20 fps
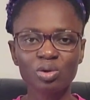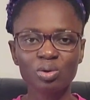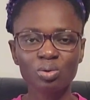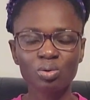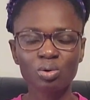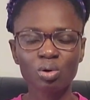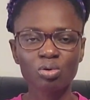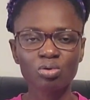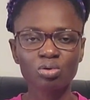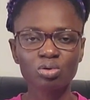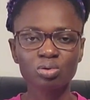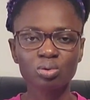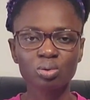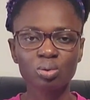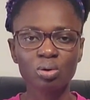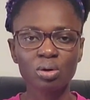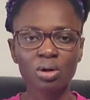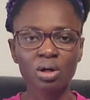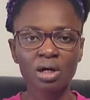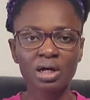you
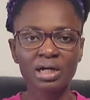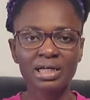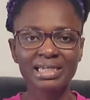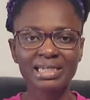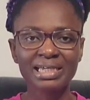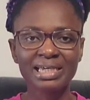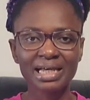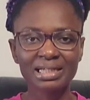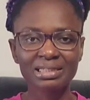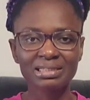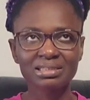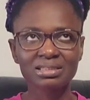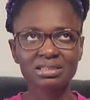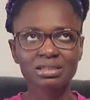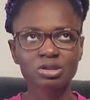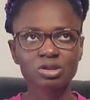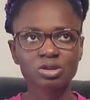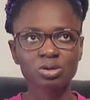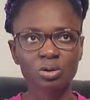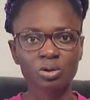also get
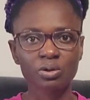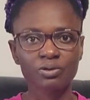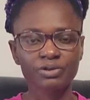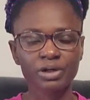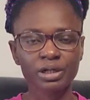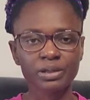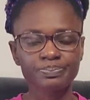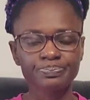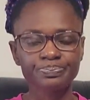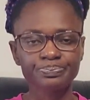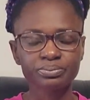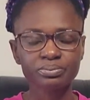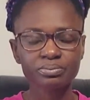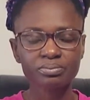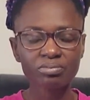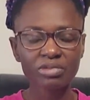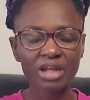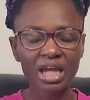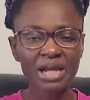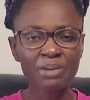sort of
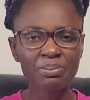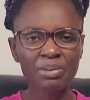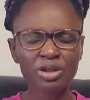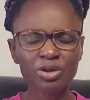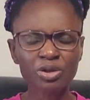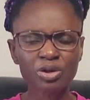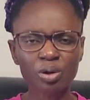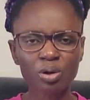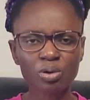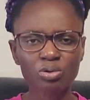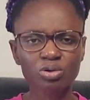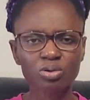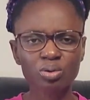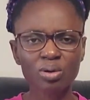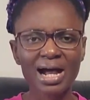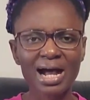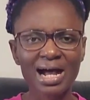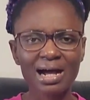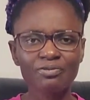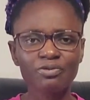and make you also
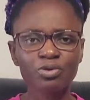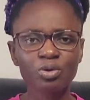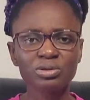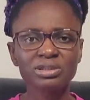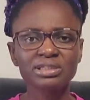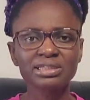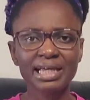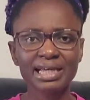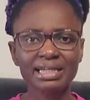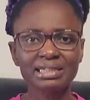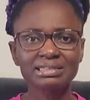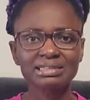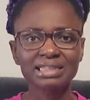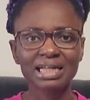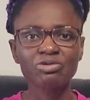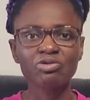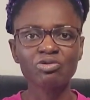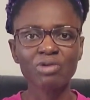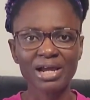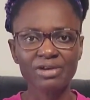have those things
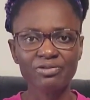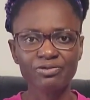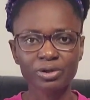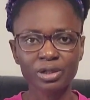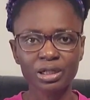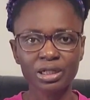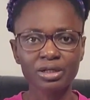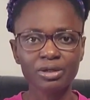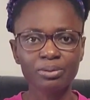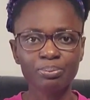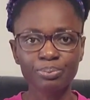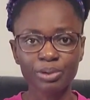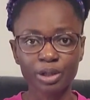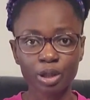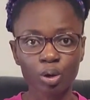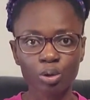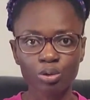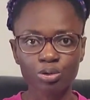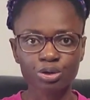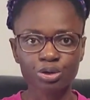that rightfully
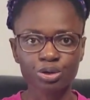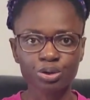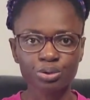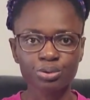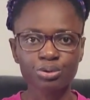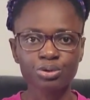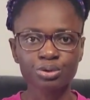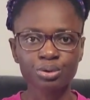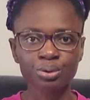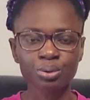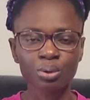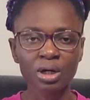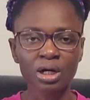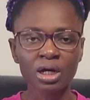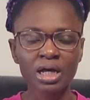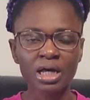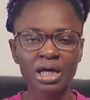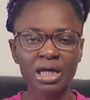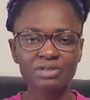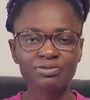belong to you. So
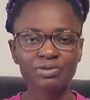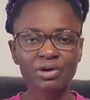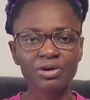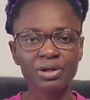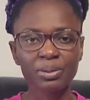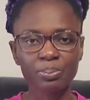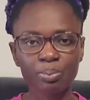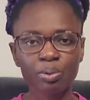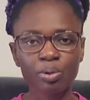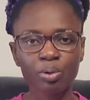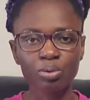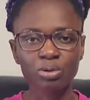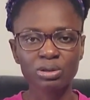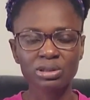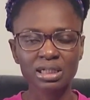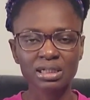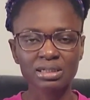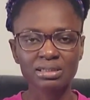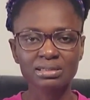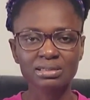it's very
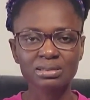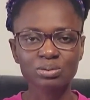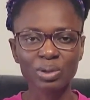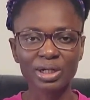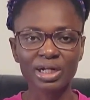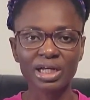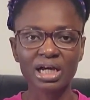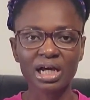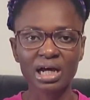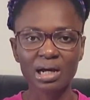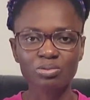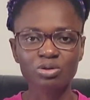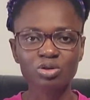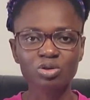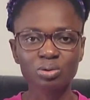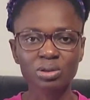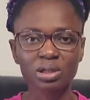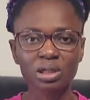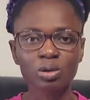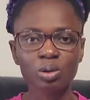important when it comes
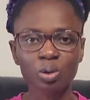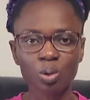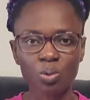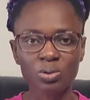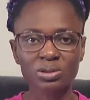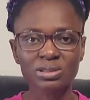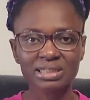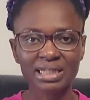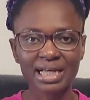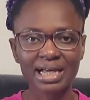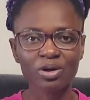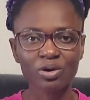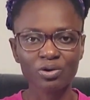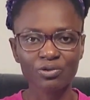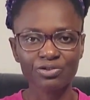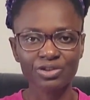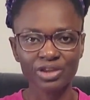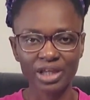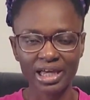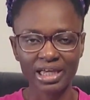to the law side
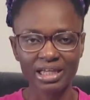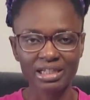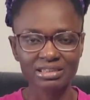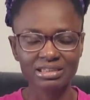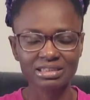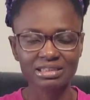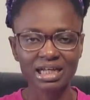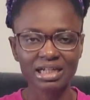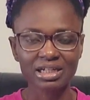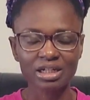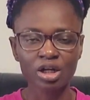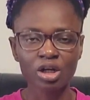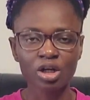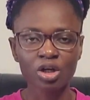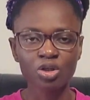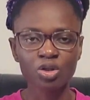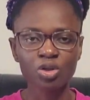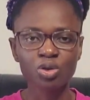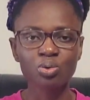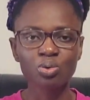of things that
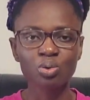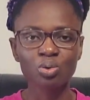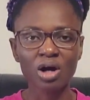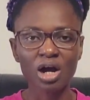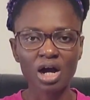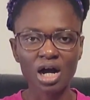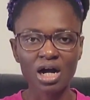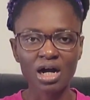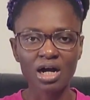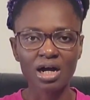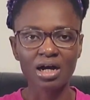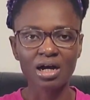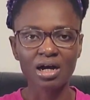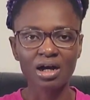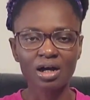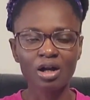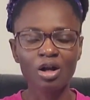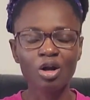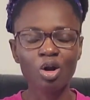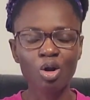you are
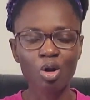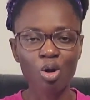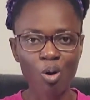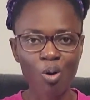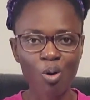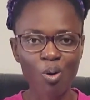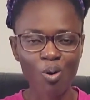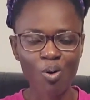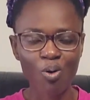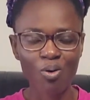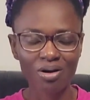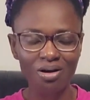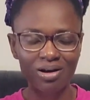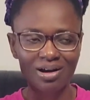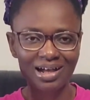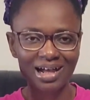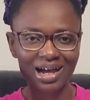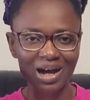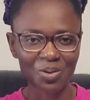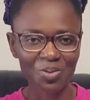law
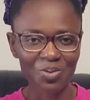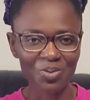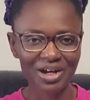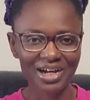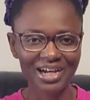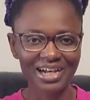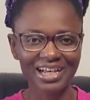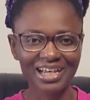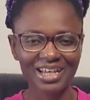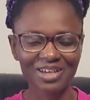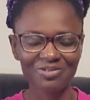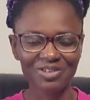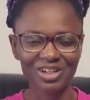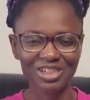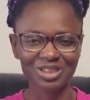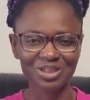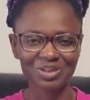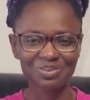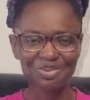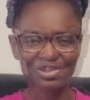aware, if I
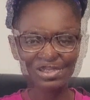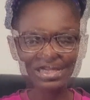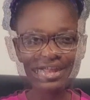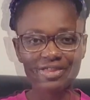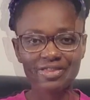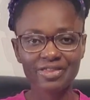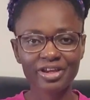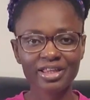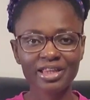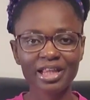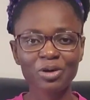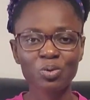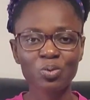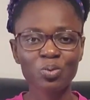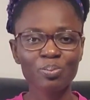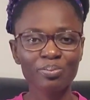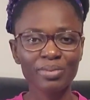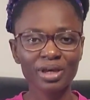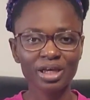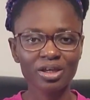should. Another thing that
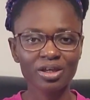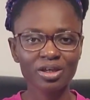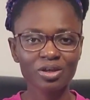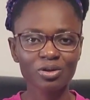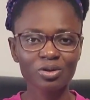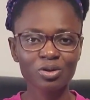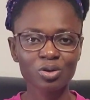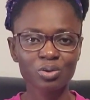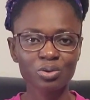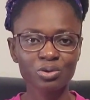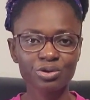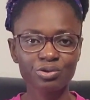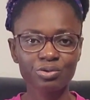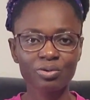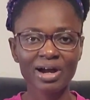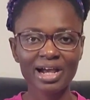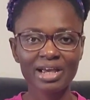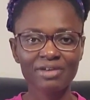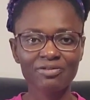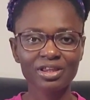will make you
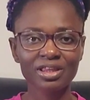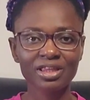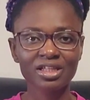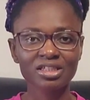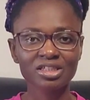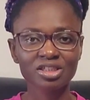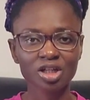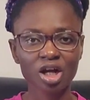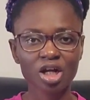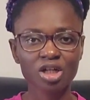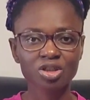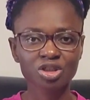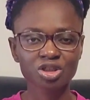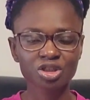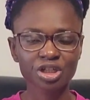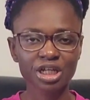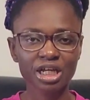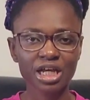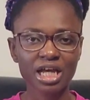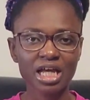thrive in this
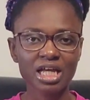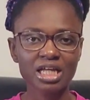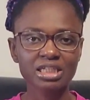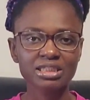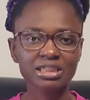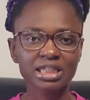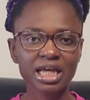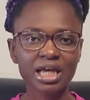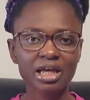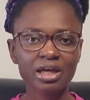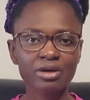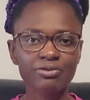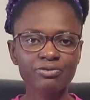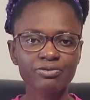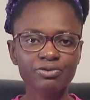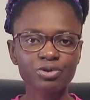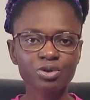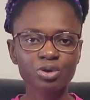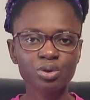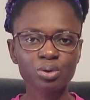country is if
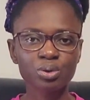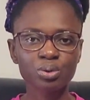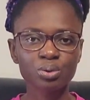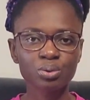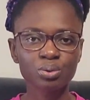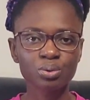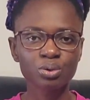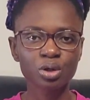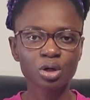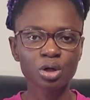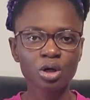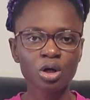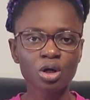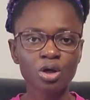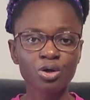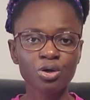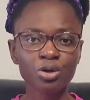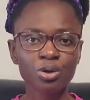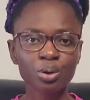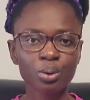you
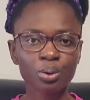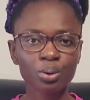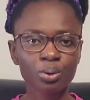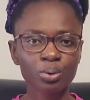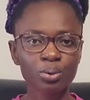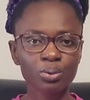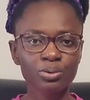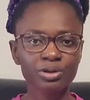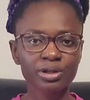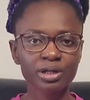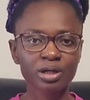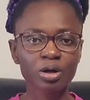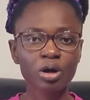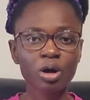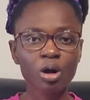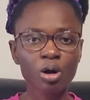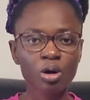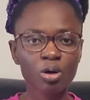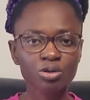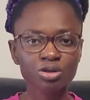know the
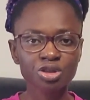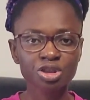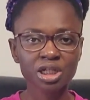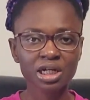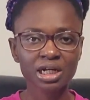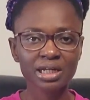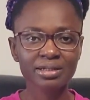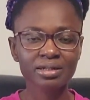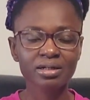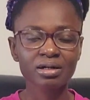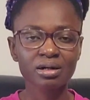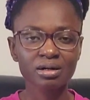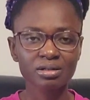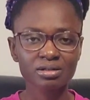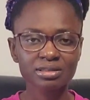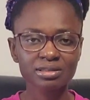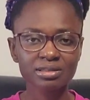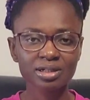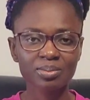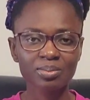culture, the
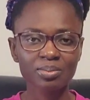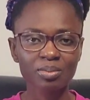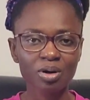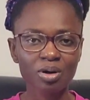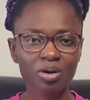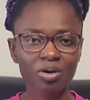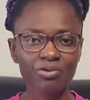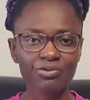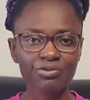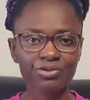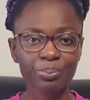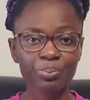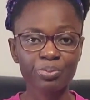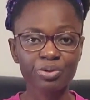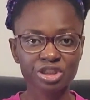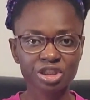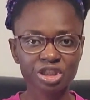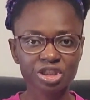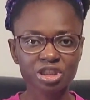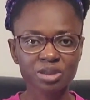custom of the
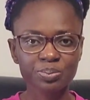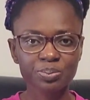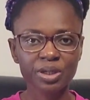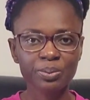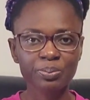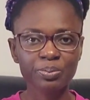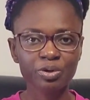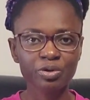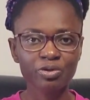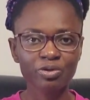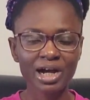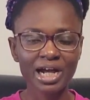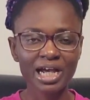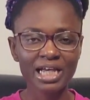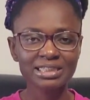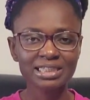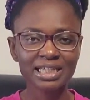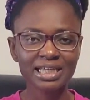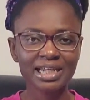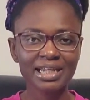British people,
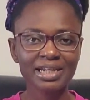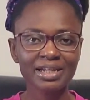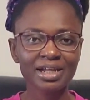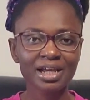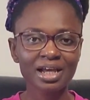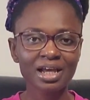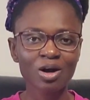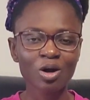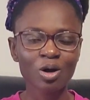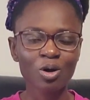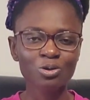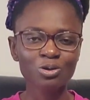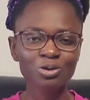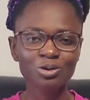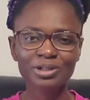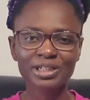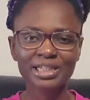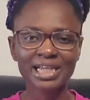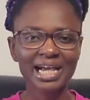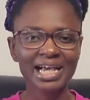right? And then
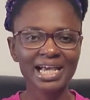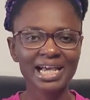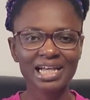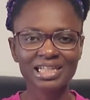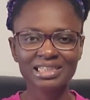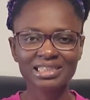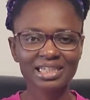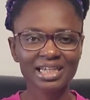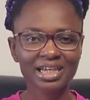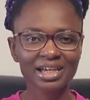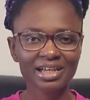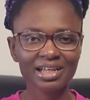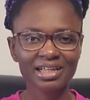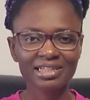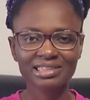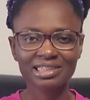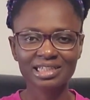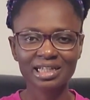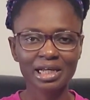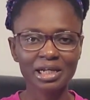also their
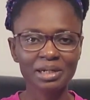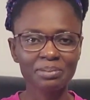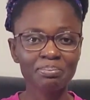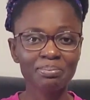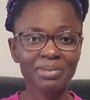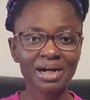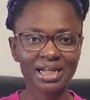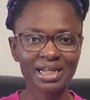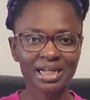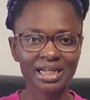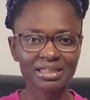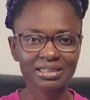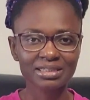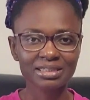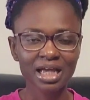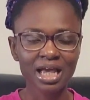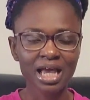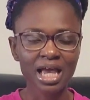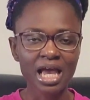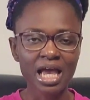etiquette and manners,
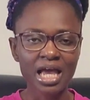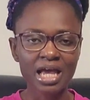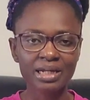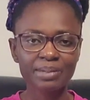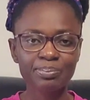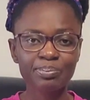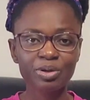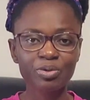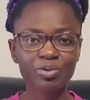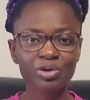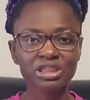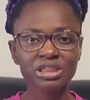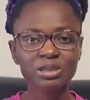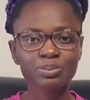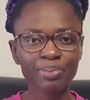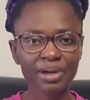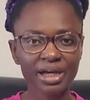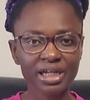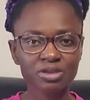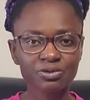and be
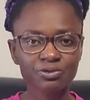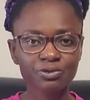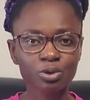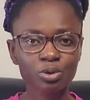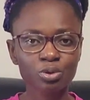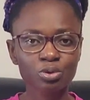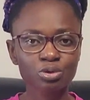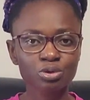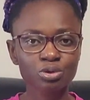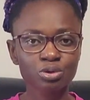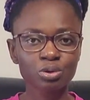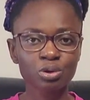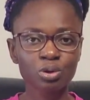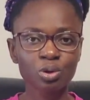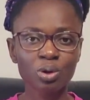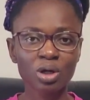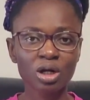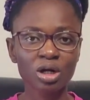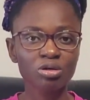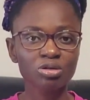respectful to
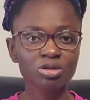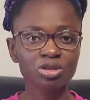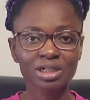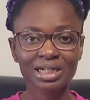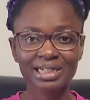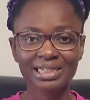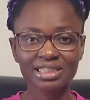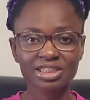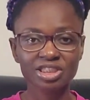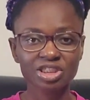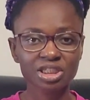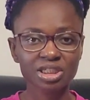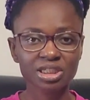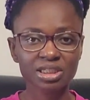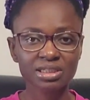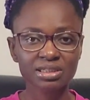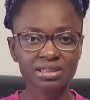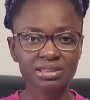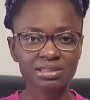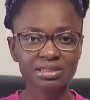local
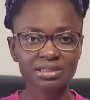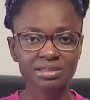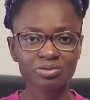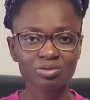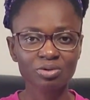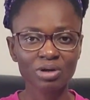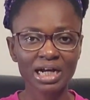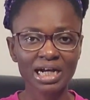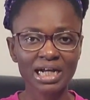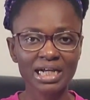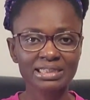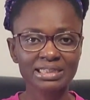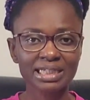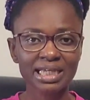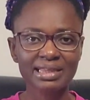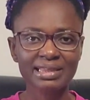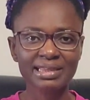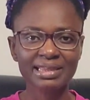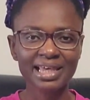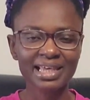traditions, right?
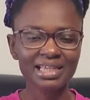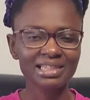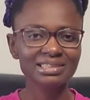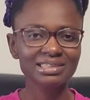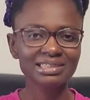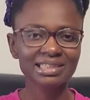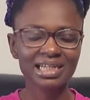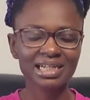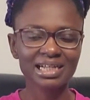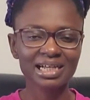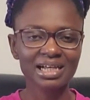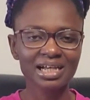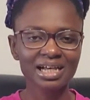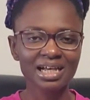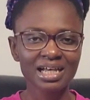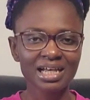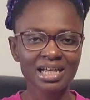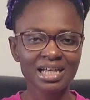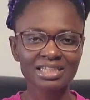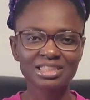And things that
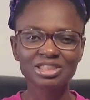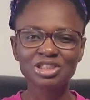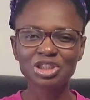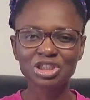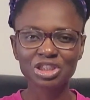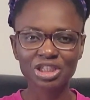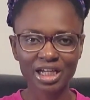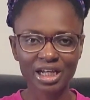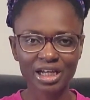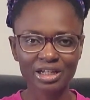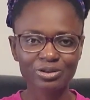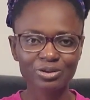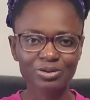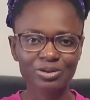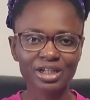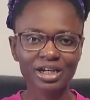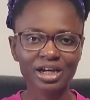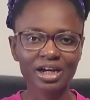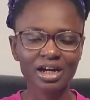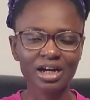is dear to
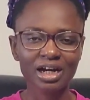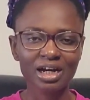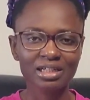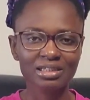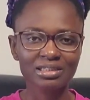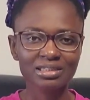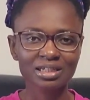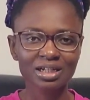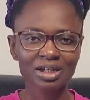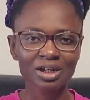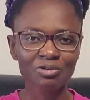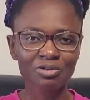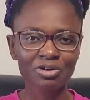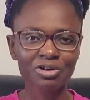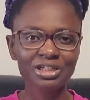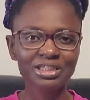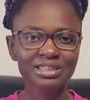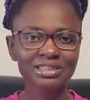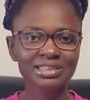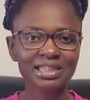their hearts. For
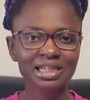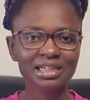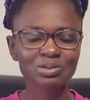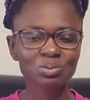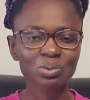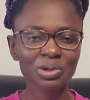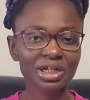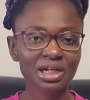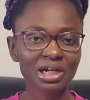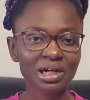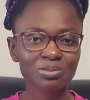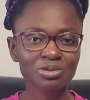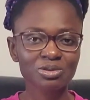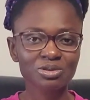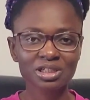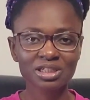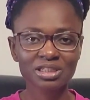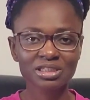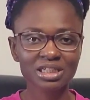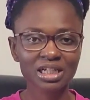instance, when it comes to
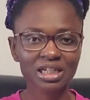this